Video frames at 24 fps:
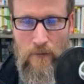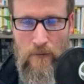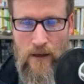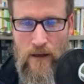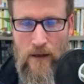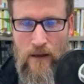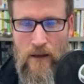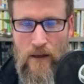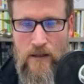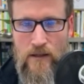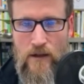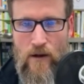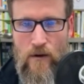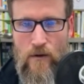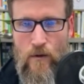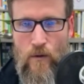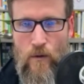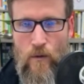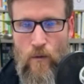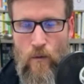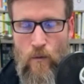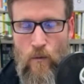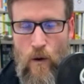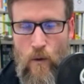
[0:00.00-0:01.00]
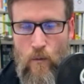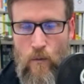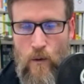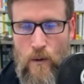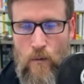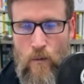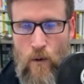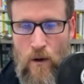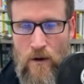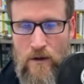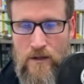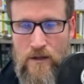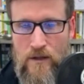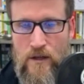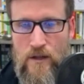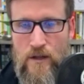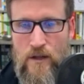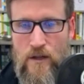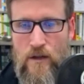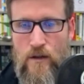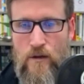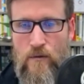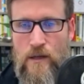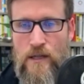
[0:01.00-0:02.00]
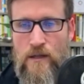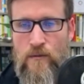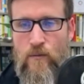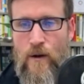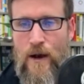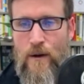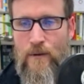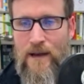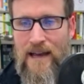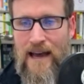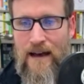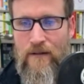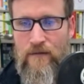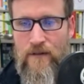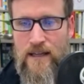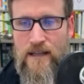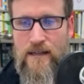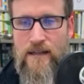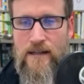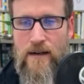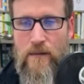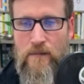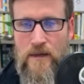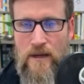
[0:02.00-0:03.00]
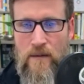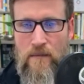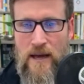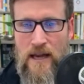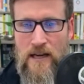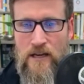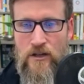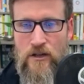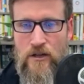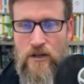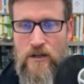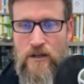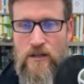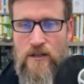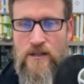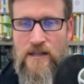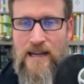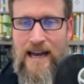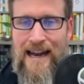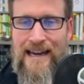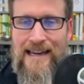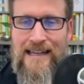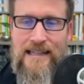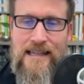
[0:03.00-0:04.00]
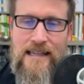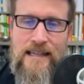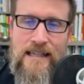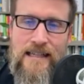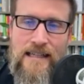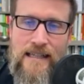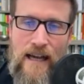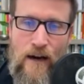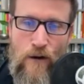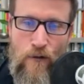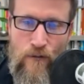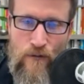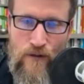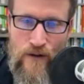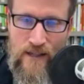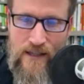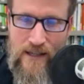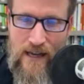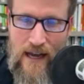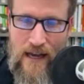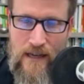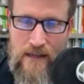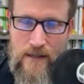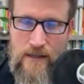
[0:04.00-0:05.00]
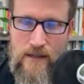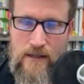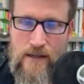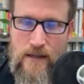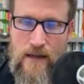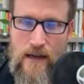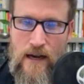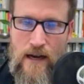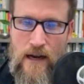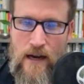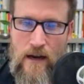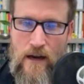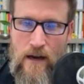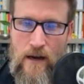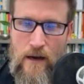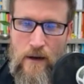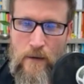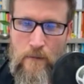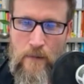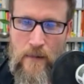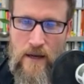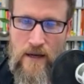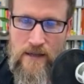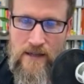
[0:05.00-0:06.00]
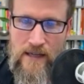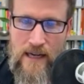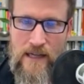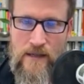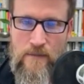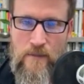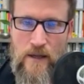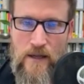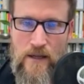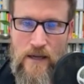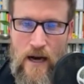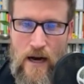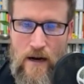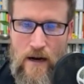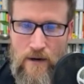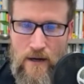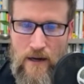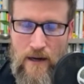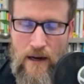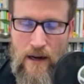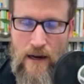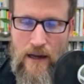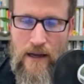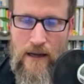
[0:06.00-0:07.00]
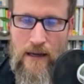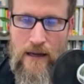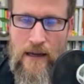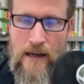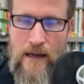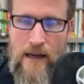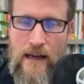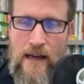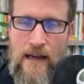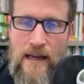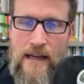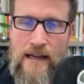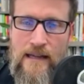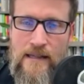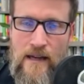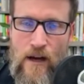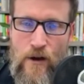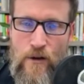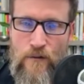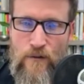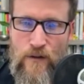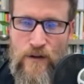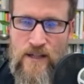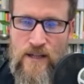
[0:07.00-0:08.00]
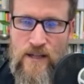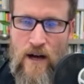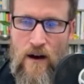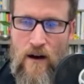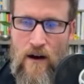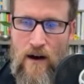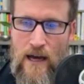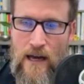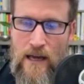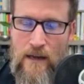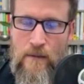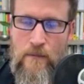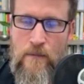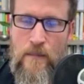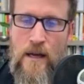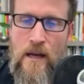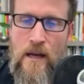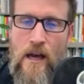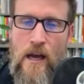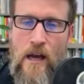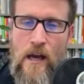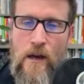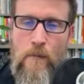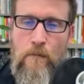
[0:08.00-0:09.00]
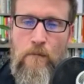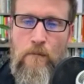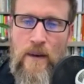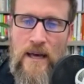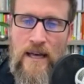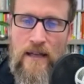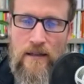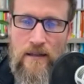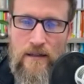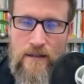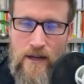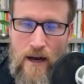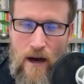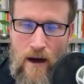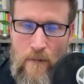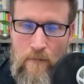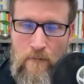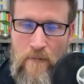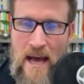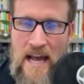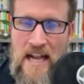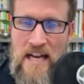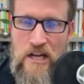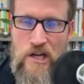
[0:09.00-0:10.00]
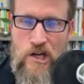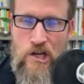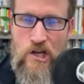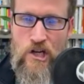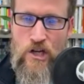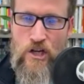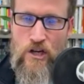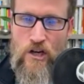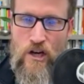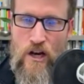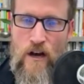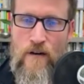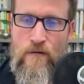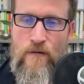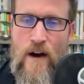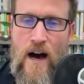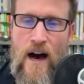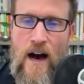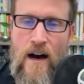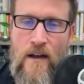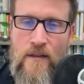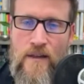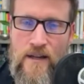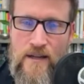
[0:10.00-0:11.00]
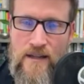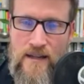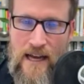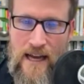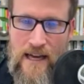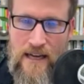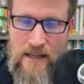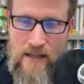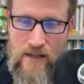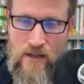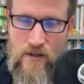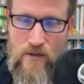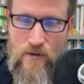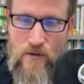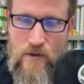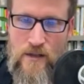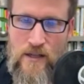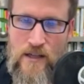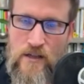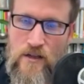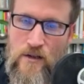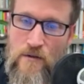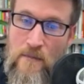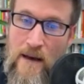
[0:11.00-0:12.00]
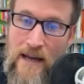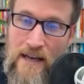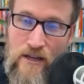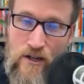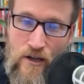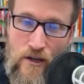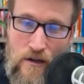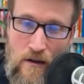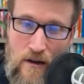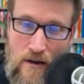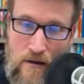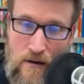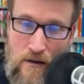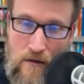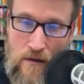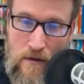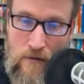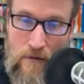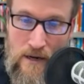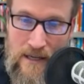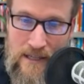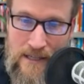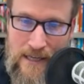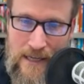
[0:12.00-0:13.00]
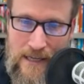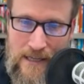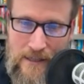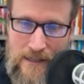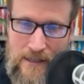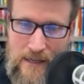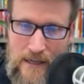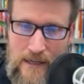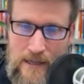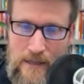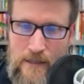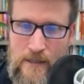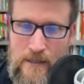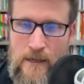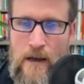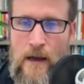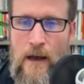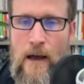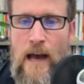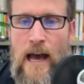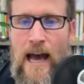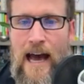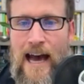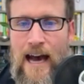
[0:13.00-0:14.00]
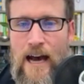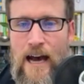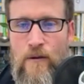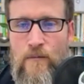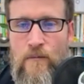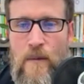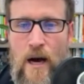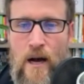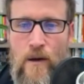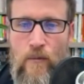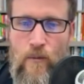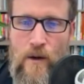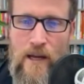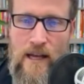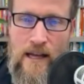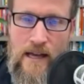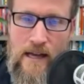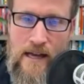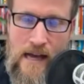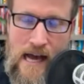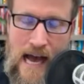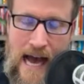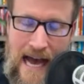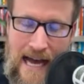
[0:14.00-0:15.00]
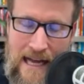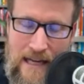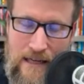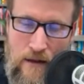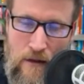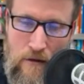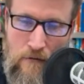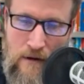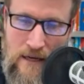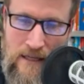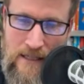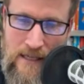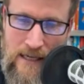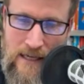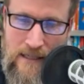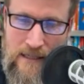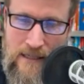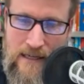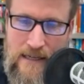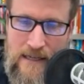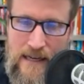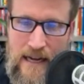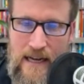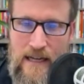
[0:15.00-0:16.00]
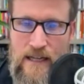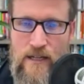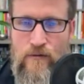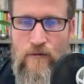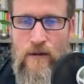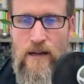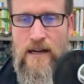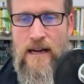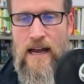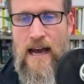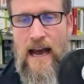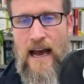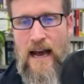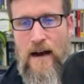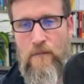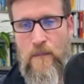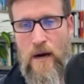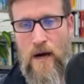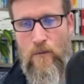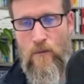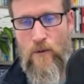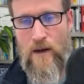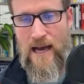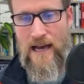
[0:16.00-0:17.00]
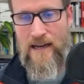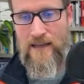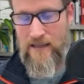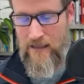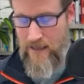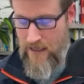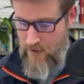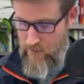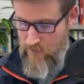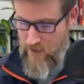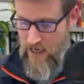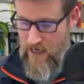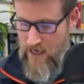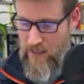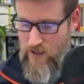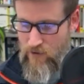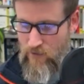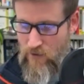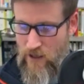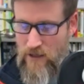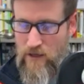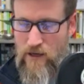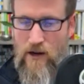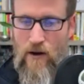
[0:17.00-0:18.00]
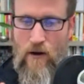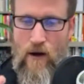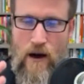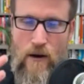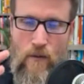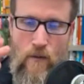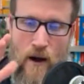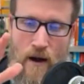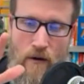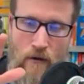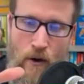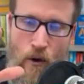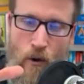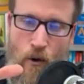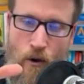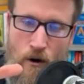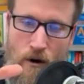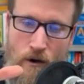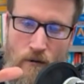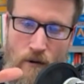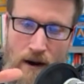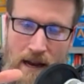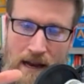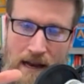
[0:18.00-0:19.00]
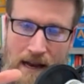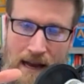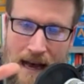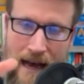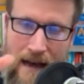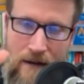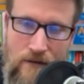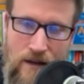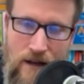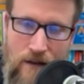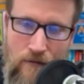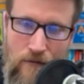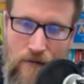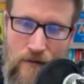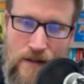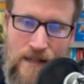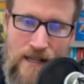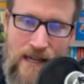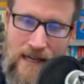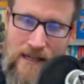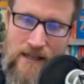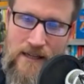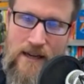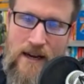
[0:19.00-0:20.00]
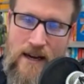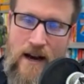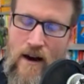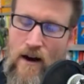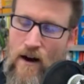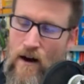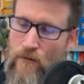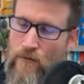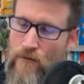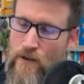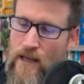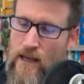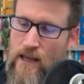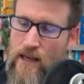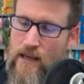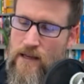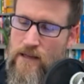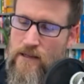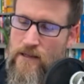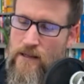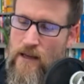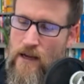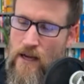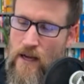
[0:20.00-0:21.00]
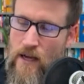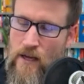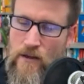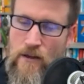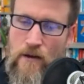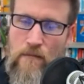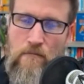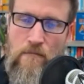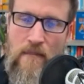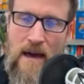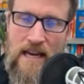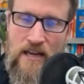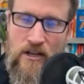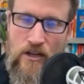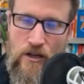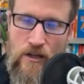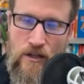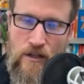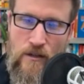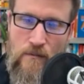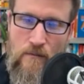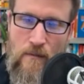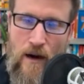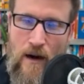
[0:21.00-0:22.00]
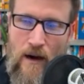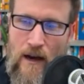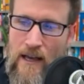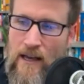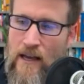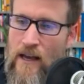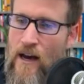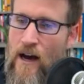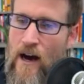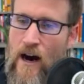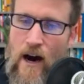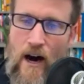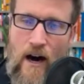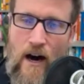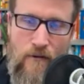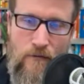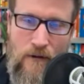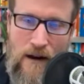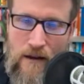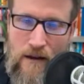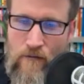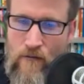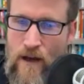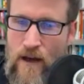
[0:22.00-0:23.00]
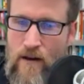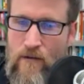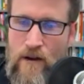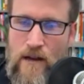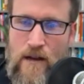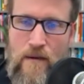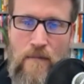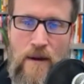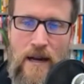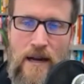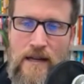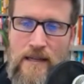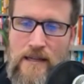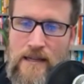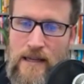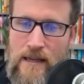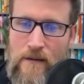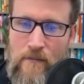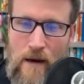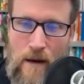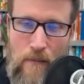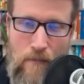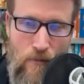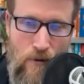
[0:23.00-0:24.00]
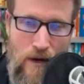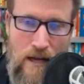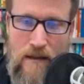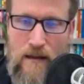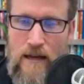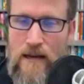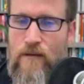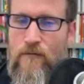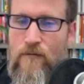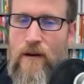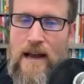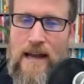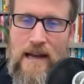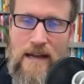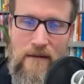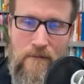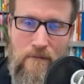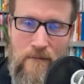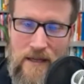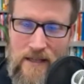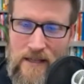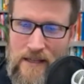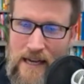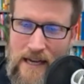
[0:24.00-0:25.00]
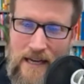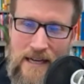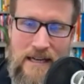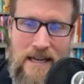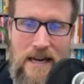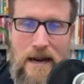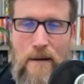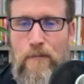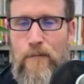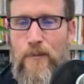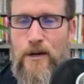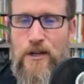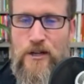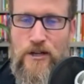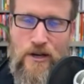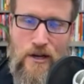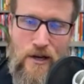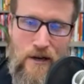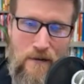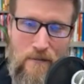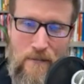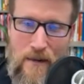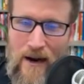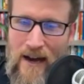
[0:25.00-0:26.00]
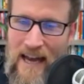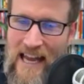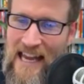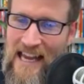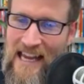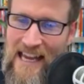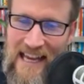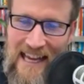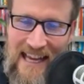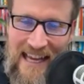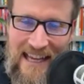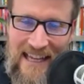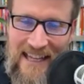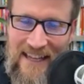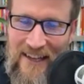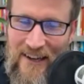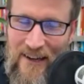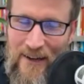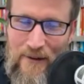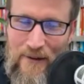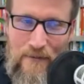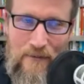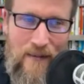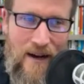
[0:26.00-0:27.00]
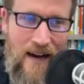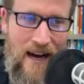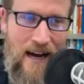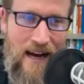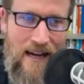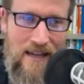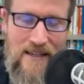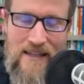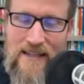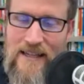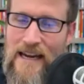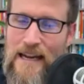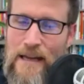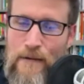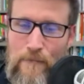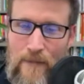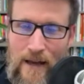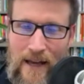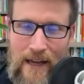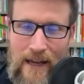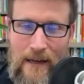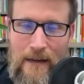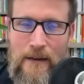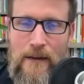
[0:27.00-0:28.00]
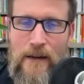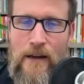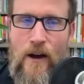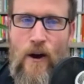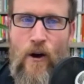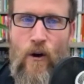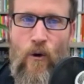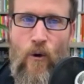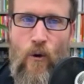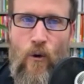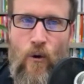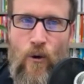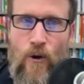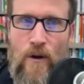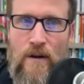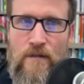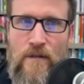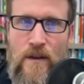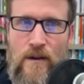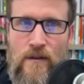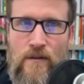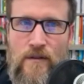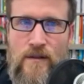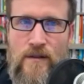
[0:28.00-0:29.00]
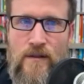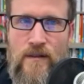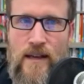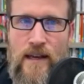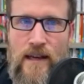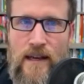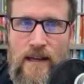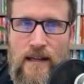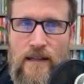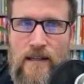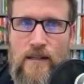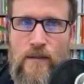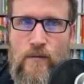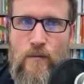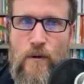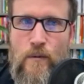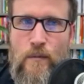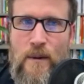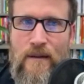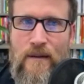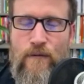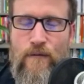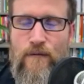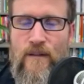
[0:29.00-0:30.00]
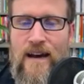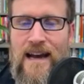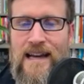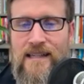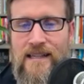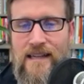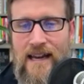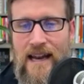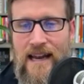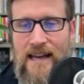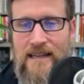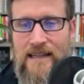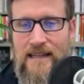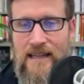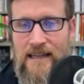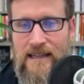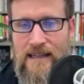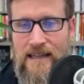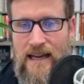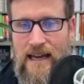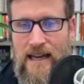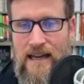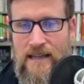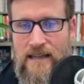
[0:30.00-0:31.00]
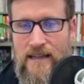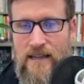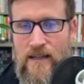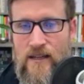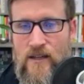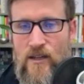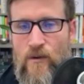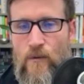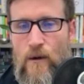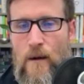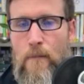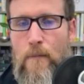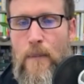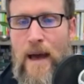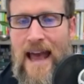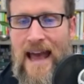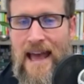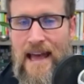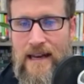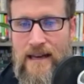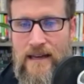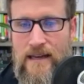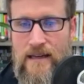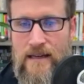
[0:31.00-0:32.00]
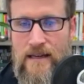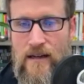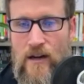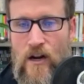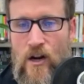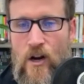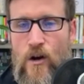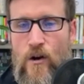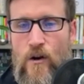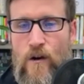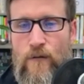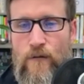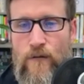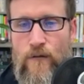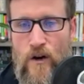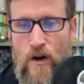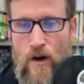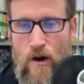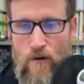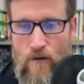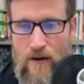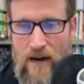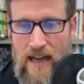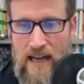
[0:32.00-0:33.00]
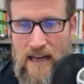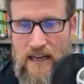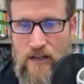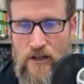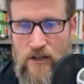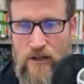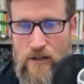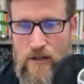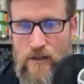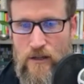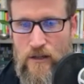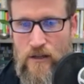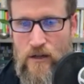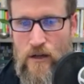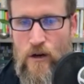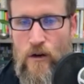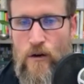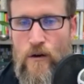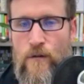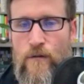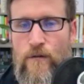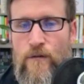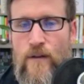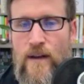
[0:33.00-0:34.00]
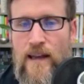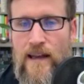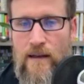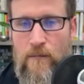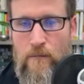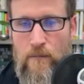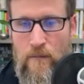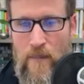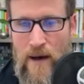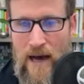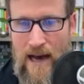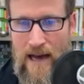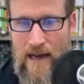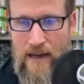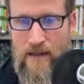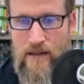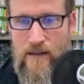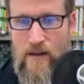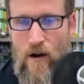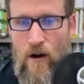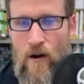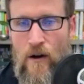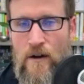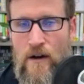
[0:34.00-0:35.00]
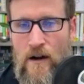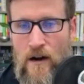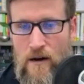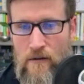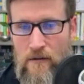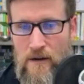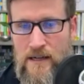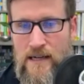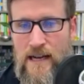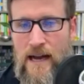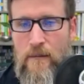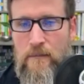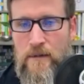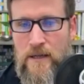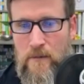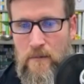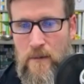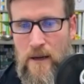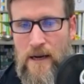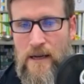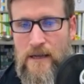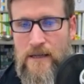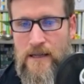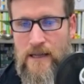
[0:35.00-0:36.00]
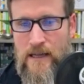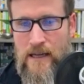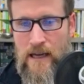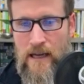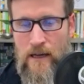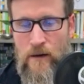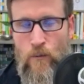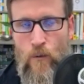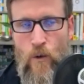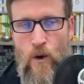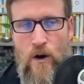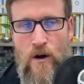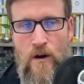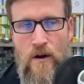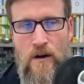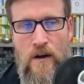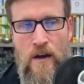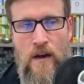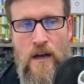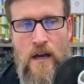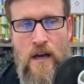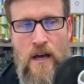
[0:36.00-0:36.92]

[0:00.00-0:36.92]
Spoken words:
So what we want to do is, where we have these subdimensions and it's a self-assessed assessment currently, is over time build our bench of other data sources. You mentioned 360s. How might we add 360 data in? How might we add sleep data in? I wear an Oura ring, have done for 6.5 years, that measures my heart rate variability, my breathing rate, my skin temperature, my, sleeping. All of those things will be fascinating data to append and look for correlations, look for impacts on our adaptability in work.